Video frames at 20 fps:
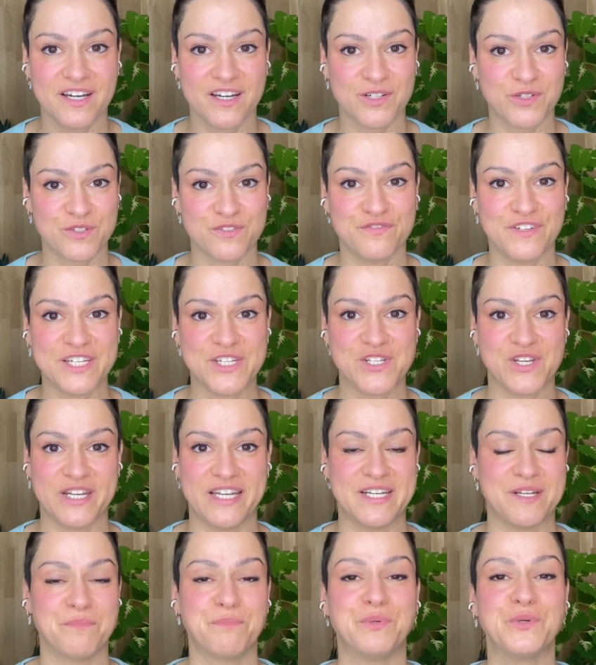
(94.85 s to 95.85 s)
a good fiction,
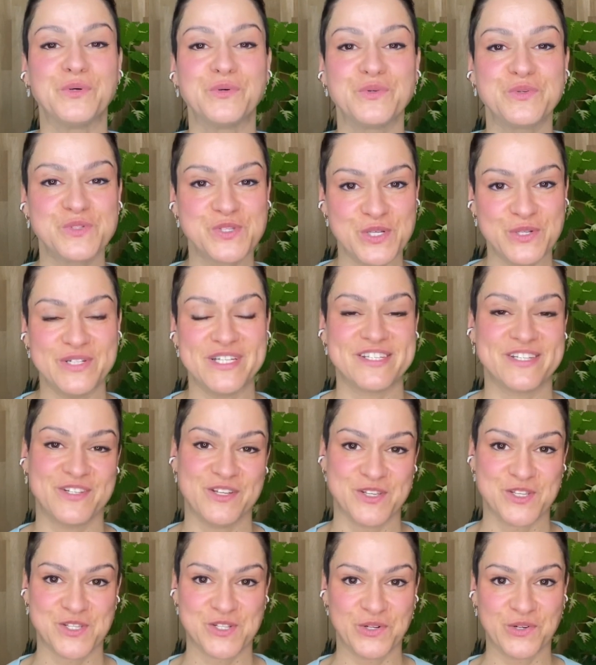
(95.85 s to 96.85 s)
and it pulls you into
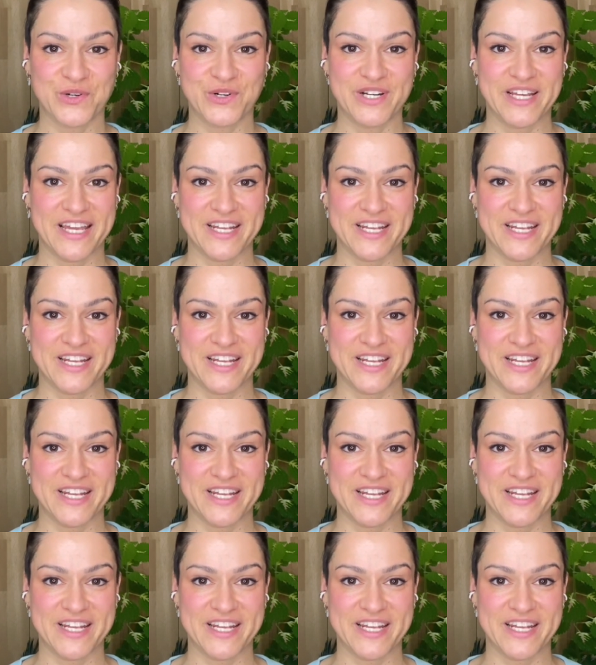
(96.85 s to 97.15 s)
the story